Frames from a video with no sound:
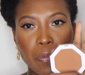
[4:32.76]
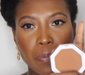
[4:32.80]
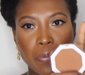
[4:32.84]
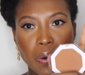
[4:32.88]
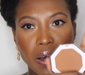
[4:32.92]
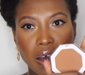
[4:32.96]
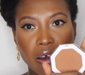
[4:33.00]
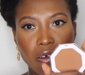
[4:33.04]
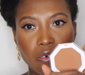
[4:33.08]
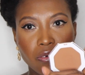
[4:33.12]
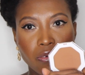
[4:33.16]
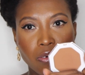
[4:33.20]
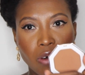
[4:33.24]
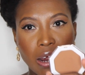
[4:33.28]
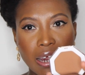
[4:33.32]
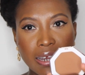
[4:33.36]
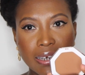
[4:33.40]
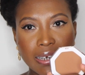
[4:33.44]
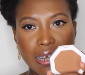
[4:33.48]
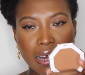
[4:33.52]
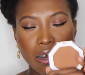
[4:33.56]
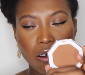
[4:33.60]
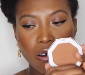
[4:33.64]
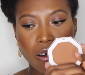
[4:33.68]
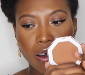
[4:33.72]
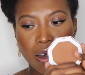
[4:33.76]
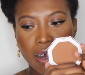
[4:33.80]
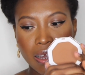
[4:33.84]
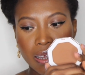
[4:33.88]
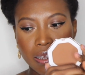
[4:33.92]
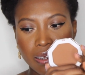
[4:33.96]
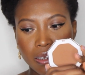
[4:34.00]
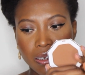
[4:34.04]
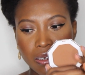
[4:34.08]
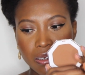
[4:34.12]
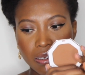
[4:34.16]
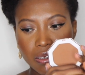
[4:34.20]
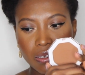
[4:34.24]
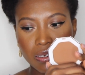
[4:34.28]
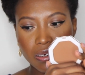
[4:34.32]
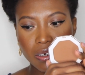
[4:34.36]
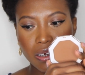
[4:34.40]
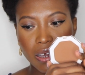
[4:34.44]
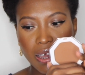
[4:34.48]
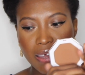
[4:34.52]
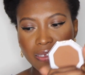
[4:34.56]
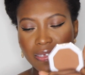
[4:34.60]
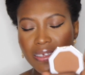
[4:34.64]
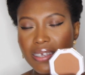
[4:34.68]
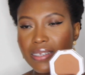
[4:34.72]
But right now I
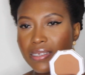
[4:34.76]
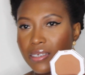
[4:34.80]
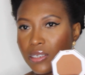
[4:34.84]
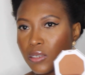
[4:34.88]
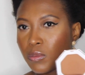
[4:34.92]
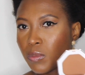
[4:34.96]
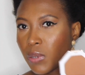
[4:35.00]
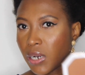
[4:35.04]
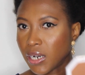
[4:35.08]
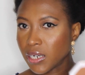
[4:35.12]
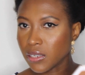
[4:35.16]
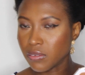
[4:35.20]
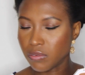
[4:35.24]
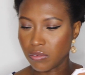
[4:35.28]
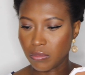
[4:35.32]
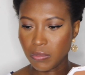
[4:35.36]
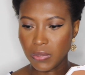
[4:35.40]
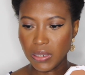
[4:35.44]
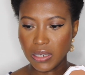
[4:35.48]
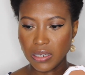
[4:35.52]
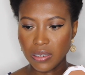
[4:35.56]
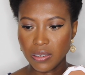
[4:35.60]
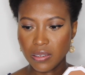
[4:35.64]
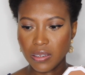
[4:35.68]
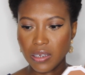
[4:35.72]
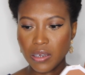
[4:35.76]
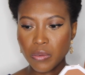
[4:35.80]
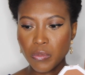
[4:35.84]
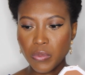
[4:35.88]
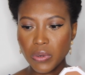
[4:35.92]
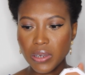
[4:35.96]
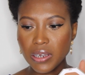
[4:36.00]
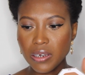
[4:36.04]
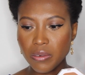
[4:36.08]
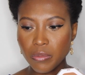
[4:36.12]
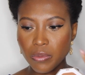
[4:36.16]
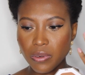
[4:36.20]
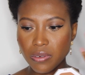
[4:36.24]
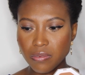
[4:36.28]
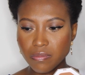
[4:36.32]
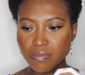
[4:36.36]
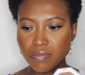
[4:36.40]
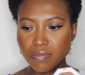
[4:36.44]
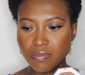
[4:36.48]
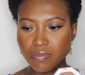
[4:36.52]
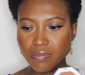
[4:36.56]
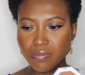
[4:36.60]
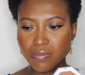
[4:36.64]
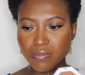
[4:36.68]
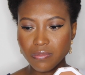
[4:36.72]
think this works for me.
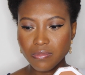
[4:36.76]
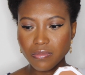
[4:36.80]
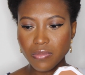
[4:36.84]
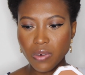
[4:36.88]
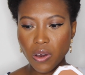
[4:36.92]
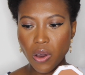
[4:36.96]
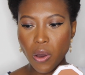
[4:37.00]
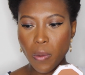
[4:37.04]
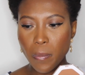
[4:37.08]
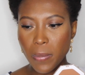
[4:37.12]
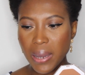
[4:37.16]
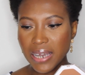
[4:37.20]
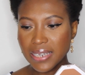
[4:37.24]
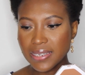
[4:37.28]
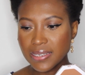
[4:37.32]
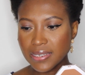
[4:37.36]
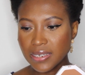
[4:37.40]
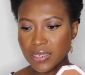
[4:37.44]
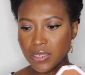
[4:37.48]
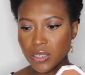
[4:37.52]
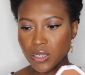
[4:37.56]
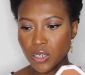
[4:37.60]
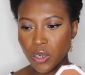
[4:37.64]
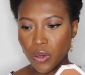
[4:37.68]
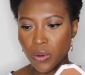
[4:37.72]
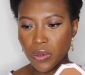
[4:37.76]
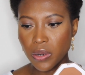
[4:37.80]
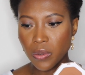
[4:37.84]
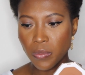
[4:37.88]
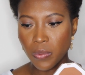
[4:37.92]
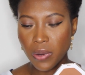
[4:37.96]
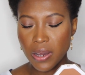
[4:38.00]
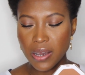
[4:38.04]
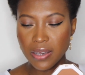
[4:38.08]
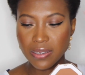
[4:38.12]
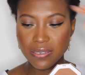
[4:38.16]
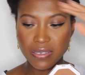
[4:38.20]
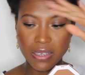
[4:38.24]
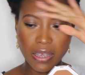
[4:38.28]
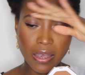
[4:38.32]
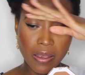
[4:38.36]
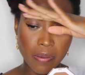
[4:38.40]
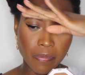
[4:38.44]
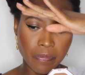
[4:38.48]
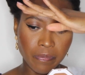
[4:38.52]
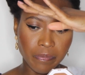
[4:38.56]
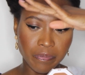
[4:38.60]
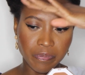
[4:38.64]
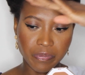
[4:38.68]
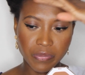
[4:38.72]
On my skin tone it works.
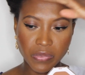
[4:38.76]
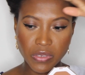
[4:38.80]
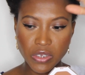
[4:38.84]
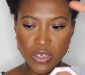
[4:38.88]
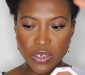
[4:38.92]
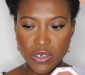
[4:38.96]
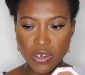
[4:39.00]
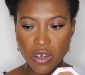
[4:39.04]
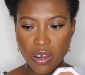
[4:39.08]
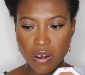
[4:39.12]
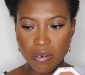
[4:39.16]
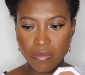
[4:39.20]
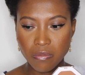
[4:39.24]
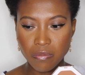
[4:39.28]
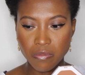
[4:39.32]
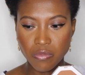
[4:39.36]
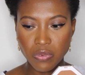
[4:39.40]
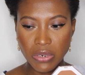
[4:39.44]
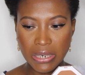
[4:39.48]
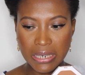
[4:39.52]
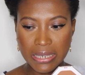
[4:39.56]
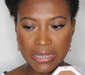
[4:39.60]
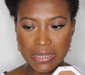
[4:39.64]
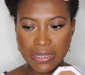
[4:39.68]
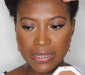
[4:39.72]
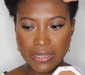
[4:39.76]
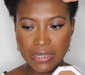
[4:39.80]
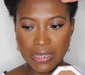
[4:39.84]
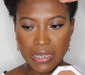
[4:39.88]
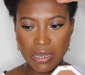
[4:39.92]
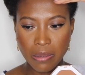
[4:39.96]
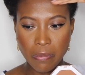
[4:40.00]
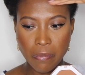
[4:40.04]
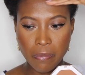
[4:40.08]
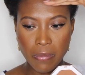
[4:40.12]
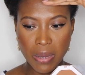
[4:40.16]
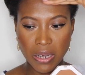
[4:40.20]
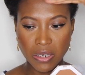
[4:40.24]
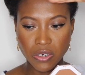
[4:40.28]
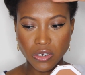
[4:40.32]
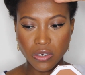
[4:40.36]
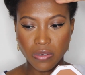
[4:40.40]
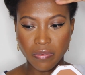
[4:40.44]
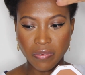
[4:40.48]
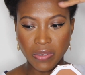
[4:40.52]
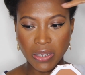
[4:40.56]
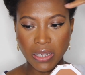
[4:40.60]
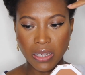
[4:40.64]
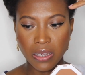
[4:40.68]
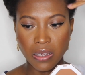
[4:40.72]
You can't really see much
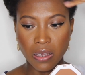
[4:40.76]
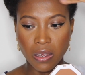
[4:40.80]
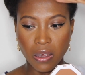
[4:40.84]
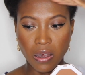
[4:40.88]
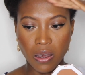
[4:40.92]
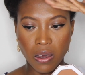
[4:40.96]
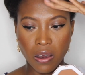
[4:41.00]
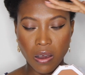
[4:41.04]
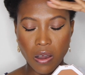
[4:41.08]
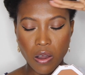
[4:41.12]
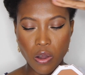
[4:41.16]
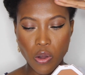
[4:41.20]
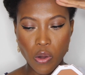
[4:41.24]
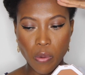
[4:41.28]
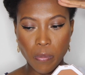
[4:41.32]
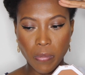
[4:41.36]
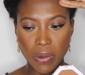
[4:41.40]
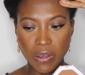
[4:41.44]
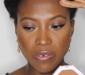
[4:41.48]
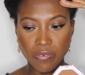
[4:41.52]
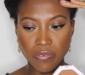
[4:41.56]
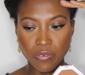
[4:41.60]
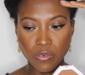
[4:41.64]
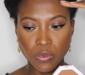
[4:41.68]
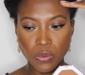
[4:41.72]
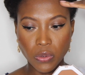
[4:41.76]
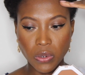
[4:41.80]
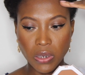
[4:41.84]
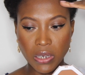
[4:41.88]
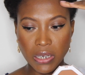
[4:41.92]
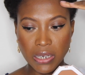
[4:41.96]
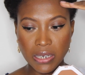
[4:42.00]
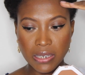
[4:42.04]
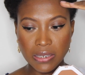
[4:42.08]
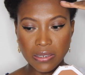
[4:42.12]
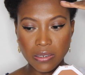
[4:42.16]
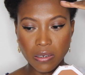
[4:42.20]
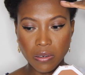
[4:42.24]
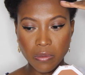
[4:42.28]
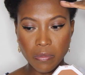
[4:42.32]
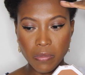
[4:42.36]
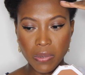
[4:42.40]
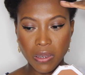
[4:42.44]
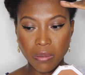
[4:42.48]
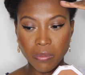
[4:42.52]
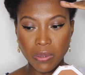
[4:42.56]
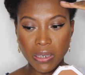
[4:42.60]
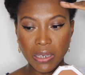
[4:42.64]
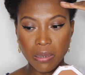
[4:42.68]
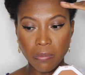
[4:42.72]
of it on my forehead, or
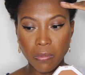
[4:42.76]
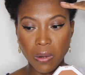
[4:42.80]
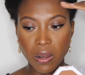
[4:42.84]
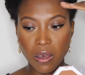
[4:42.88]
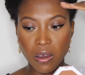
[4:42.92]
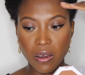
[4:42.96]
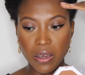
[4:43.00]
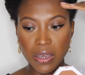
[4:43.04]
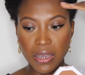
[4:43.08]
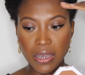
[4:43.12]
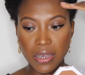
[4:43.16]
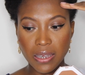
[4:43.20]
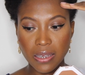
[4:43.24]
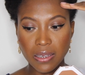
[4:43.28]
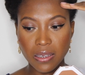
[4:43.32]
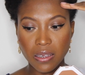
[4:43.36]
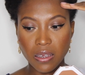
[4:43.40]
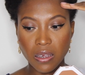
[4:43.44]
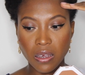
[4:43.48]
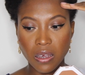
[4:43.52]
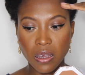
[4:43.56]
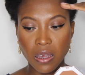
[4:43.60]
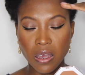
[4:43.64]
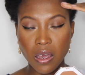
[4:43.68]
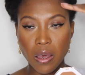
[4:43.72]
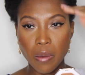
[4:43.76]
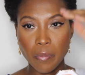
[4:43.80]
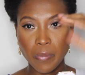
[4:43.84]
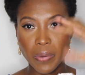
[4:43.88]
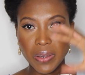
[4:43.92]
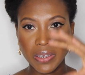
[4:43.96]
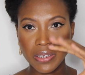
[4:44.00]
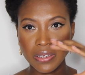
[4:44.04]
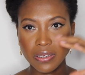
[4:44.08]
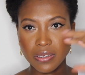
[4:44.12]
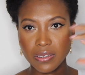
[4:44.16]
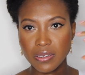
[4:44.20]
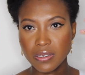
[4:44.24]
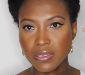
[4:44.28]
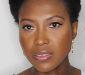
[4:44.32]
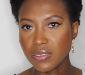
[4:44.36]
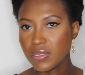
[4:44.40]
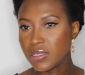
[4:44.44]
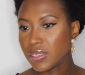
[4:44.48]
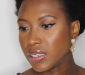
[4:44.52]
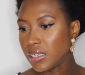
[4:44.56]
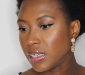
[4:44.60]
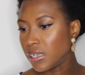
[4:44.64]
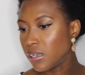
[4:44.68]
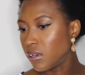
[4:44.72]
maybe I'm lying, but you can
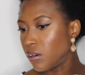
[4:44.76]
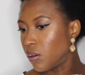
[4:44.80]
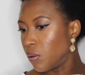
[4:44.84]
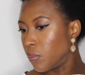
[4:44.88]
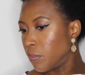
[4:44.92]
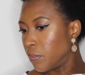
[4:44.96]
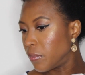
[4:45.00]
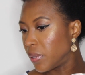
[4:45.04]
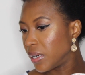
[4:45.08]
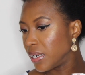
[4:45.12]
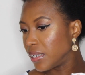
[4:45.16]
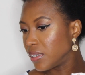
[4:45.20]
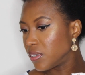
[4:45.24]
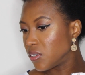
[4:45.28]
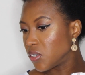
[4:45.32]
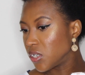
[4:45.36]
see it on my